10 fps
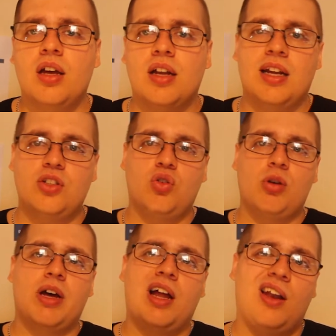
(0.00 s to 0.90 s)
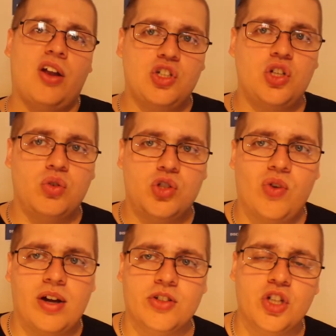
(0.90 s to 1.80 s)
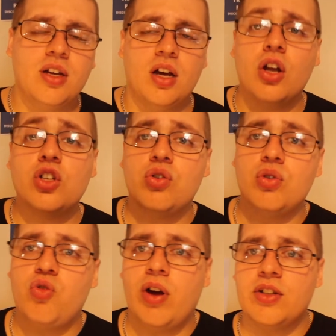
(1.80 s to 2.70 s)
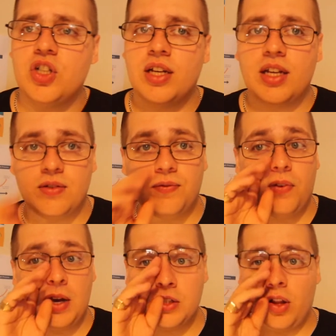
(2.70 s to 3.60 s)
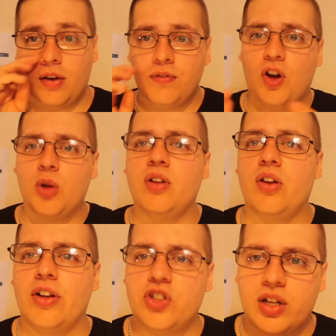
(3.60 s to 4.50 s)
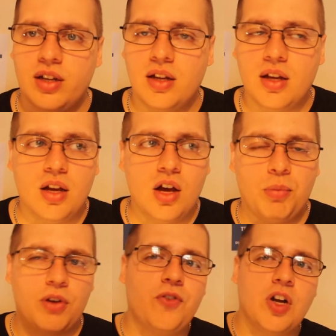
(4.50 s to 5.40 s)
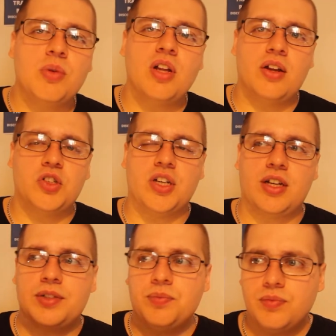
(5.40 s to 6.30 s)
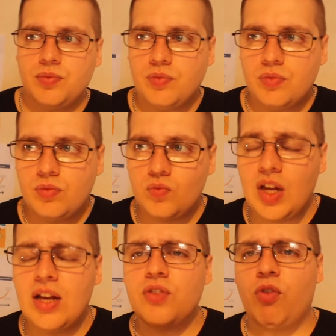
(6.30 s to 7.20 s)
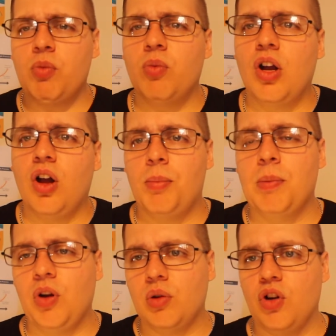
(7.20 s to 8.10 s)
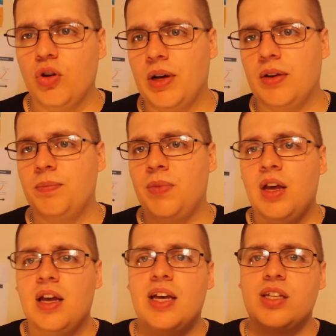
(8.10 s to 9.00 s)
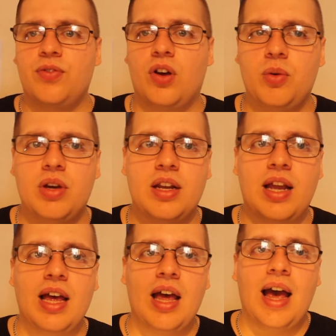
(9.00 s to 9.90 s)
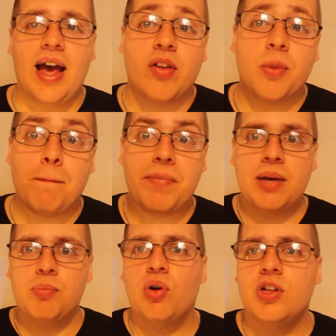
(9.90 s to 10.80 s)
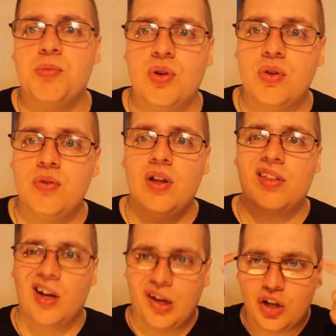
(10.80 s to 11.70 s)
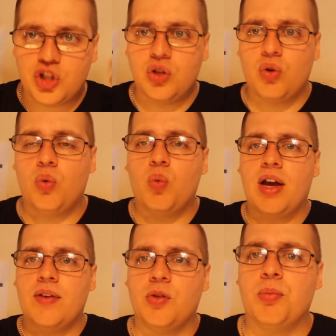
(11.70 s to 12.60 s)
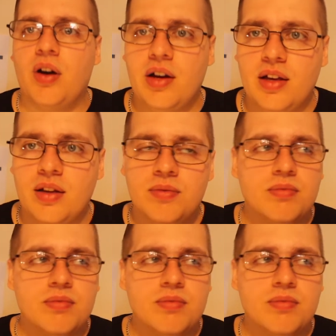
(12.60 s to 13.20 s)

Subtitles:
Now let's talk about a logical strategy. A logical strategy is like following the logic. By following the logic, it's following what a lot of people don't know about. It's following how the big boys move, the logical way of the market.